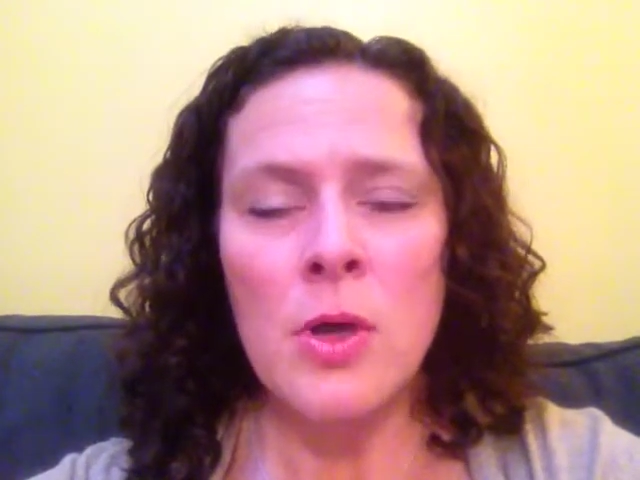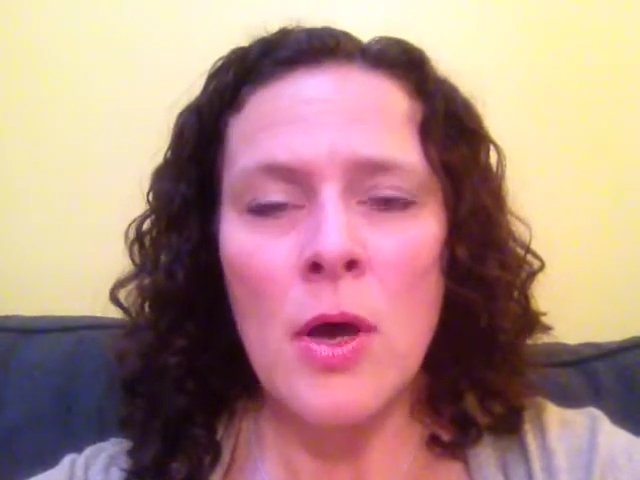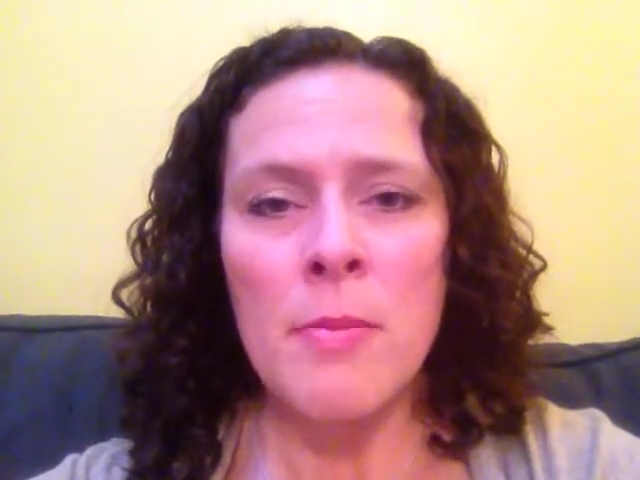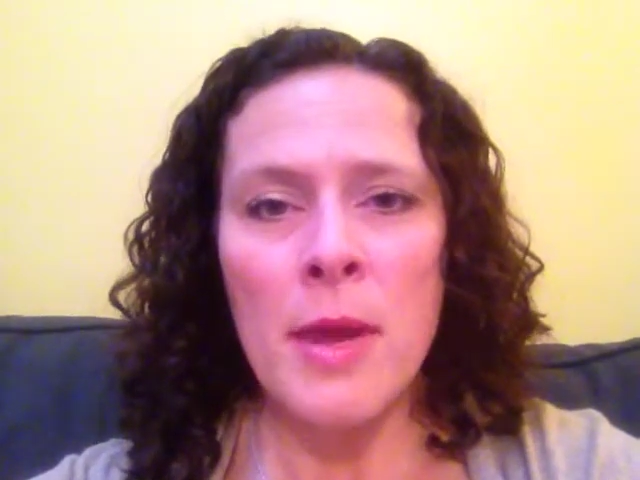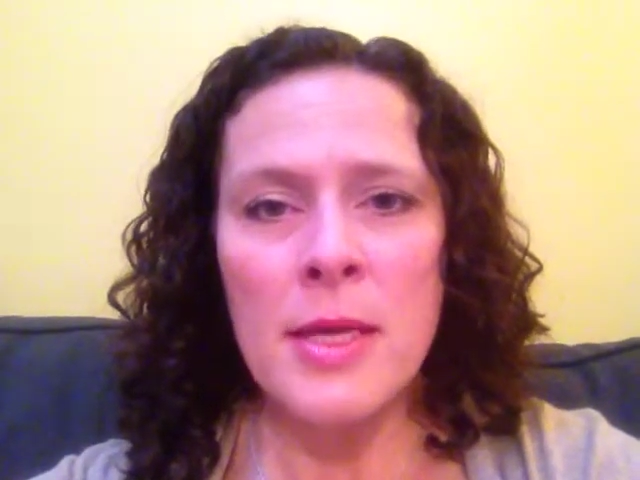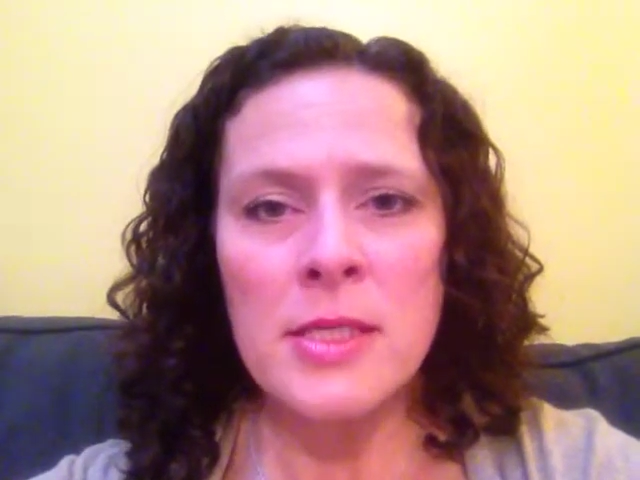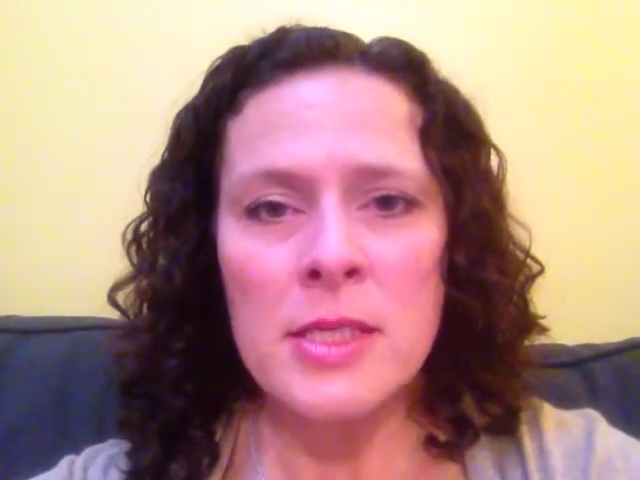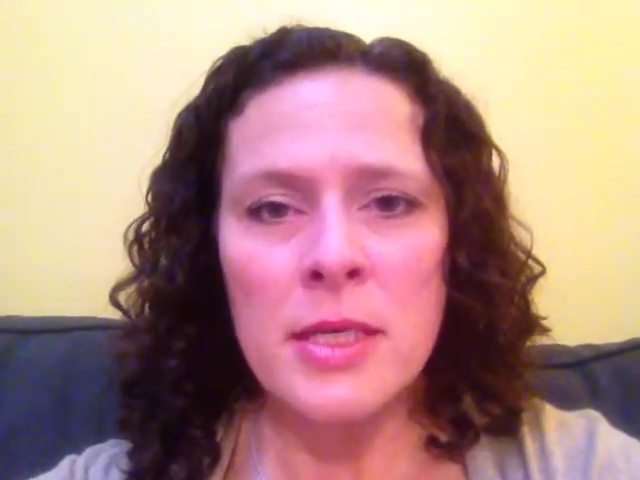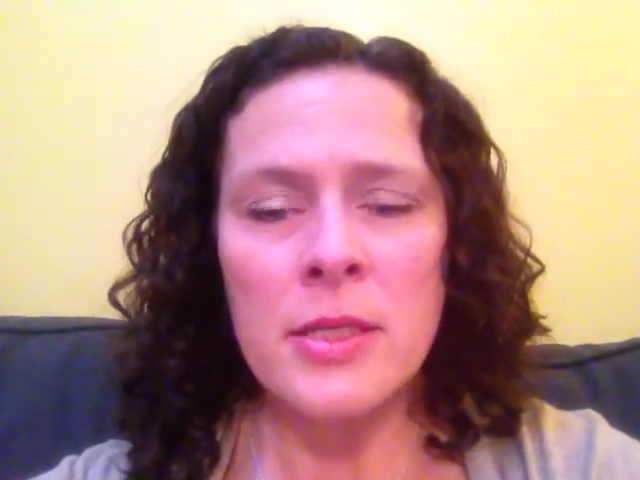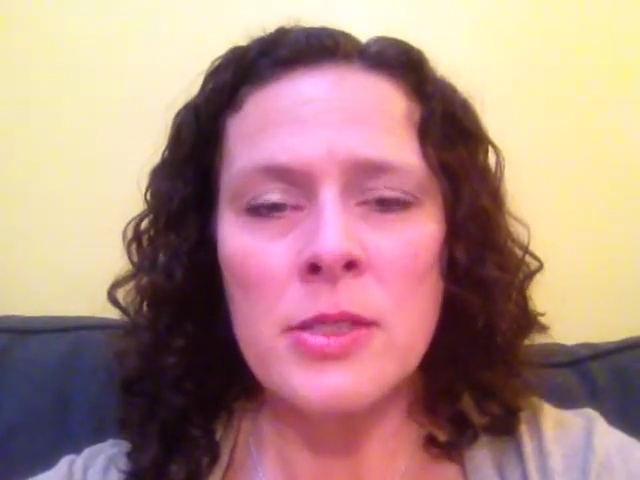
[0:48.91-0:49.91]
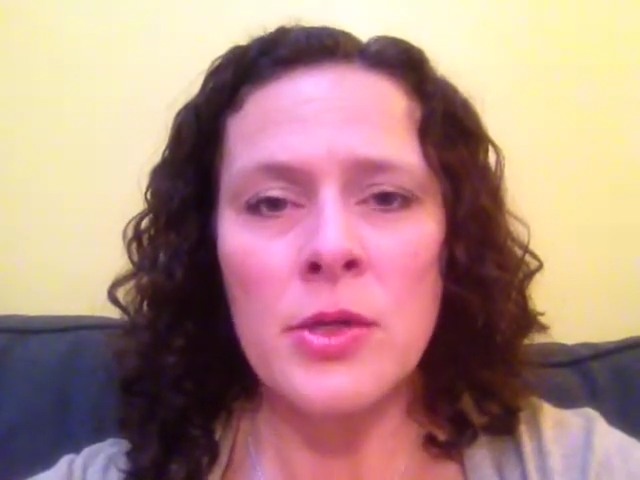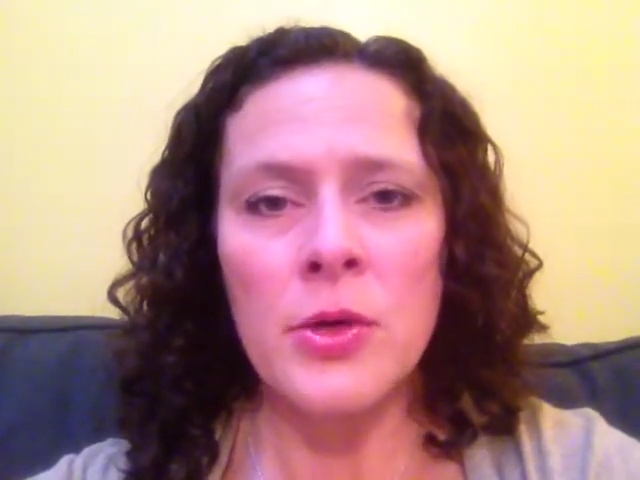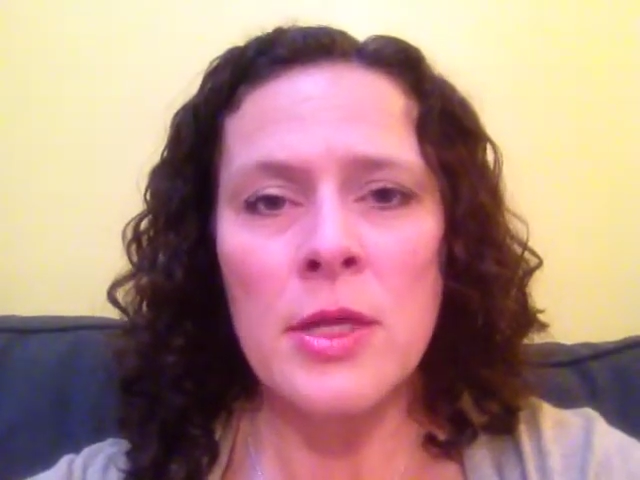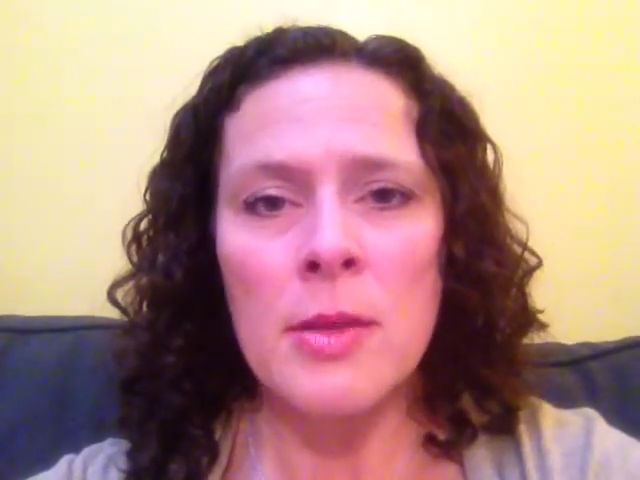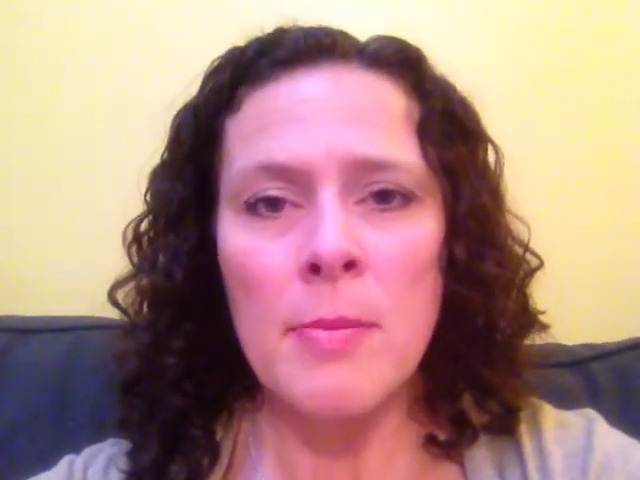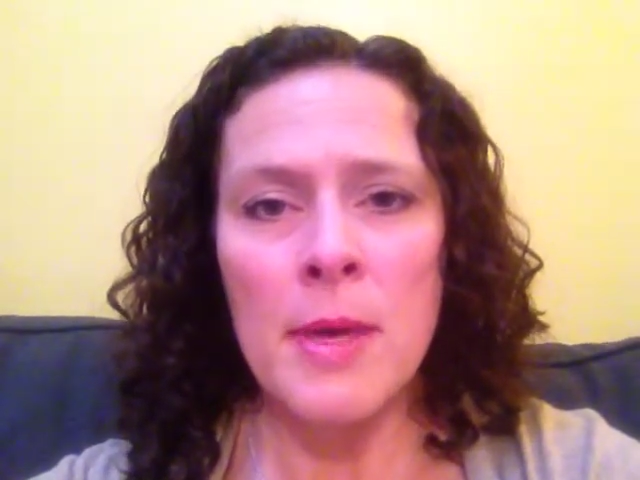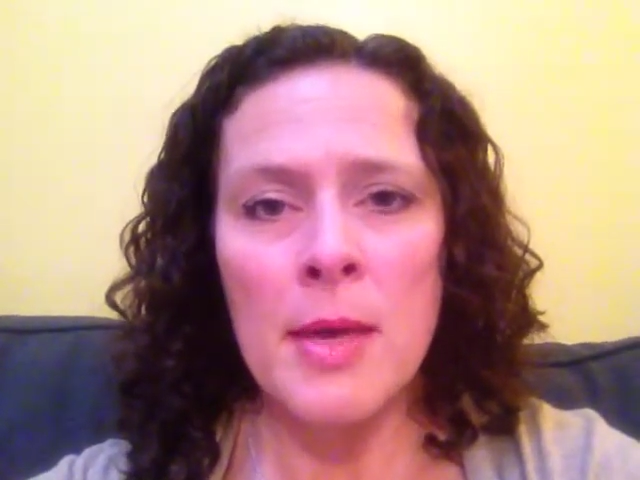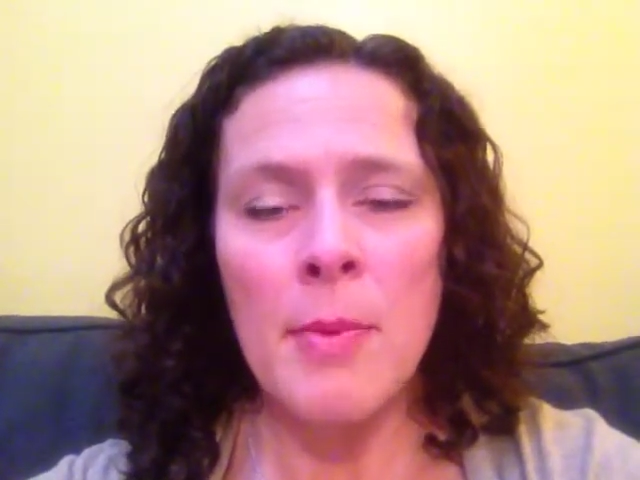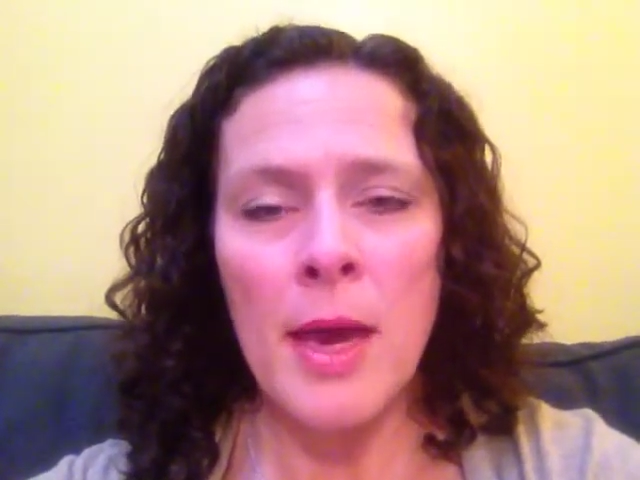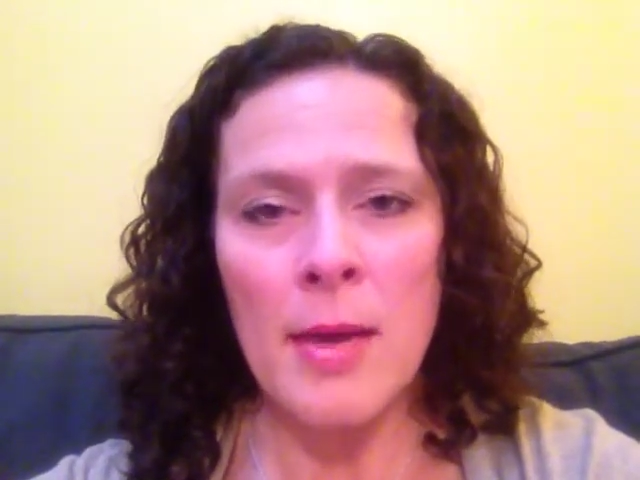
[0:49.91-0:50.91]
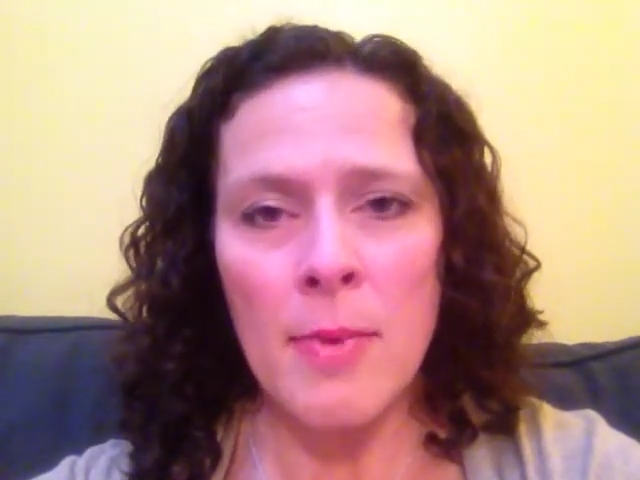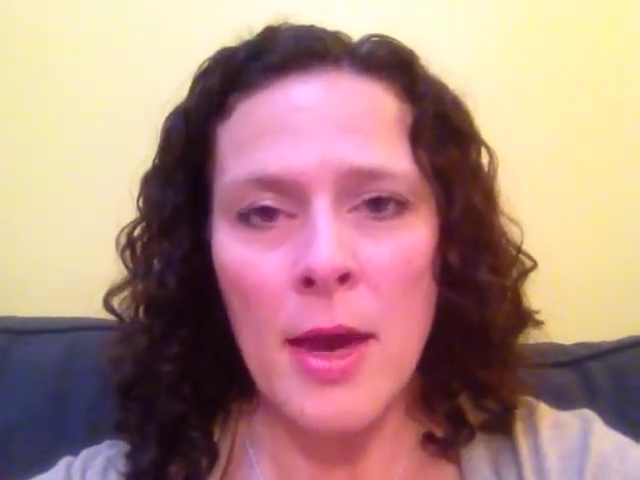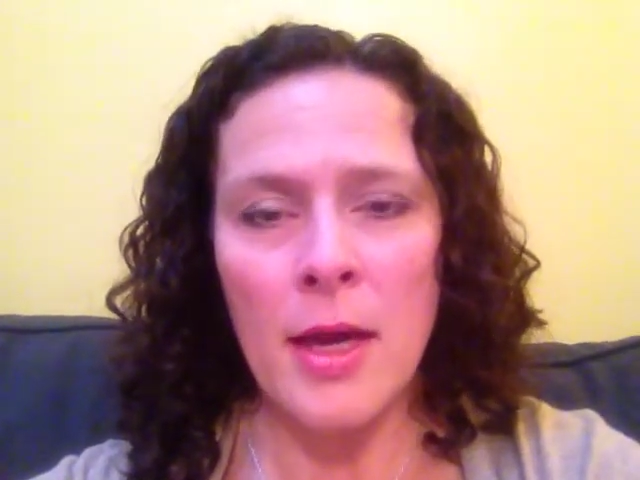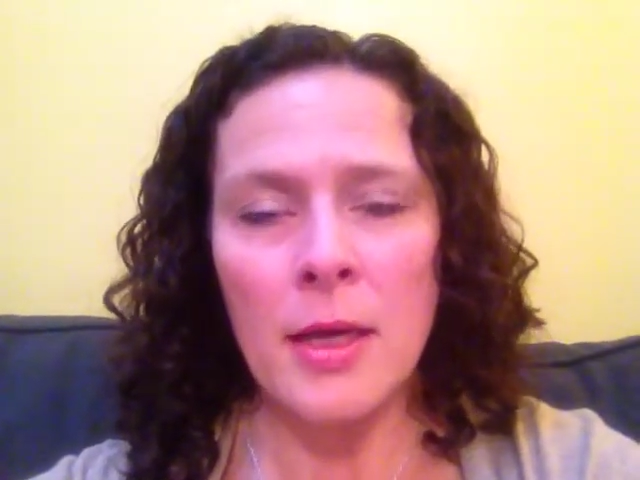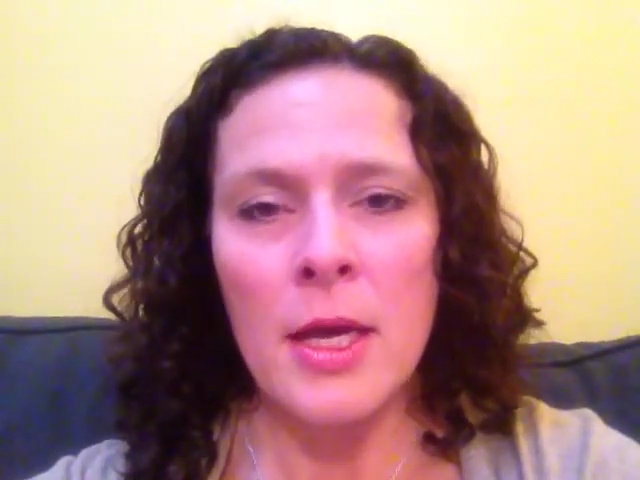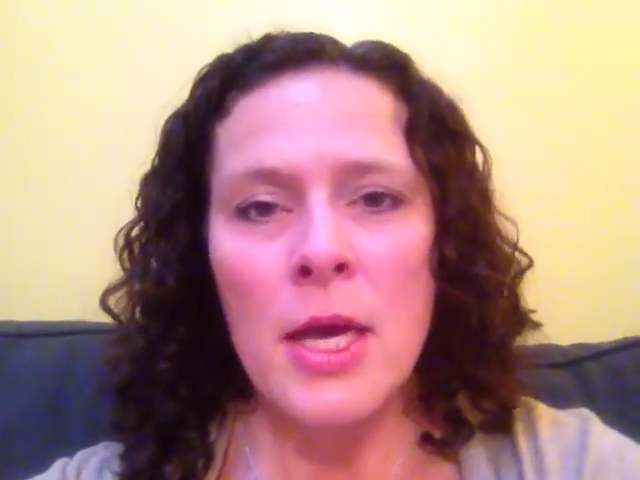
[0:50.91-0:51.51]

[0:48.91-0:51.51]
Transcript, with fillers: on May sixth during the Big Payback